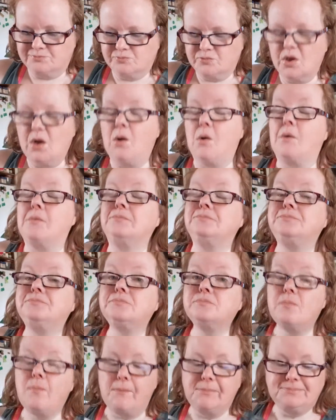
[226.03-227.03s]
Oh,
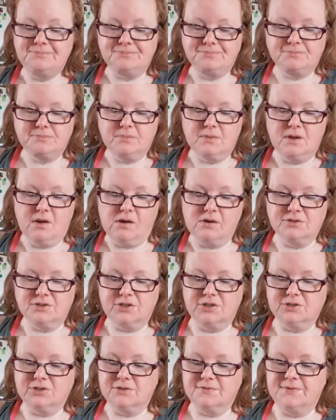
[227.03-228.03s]
there's
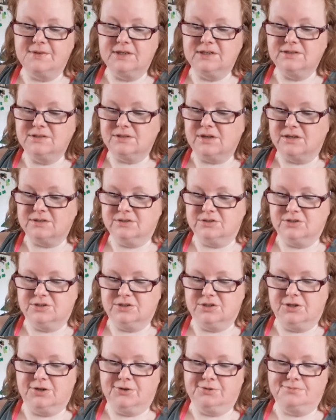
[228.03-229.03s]
also vegan sausage
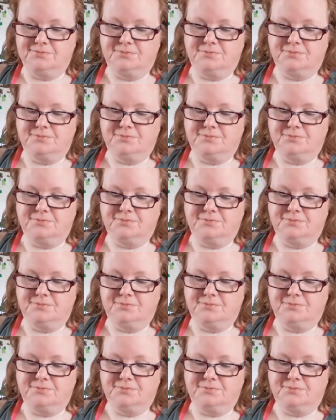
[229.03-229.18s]
in here.